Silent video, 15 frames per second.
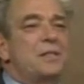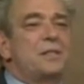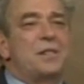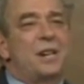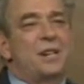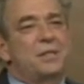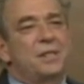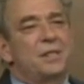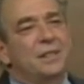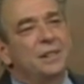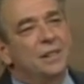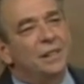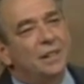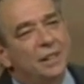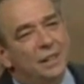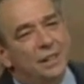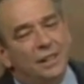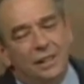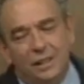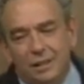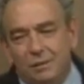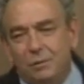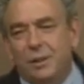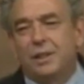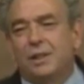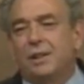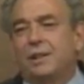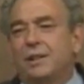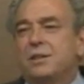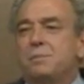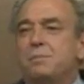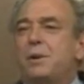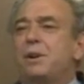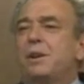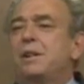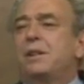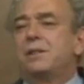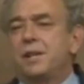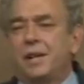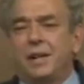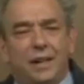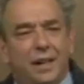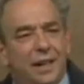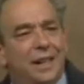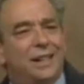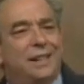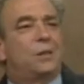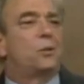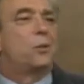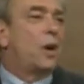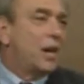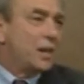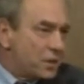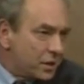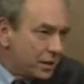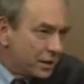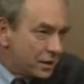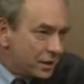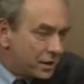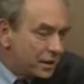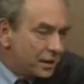session that we are experiencing a crisis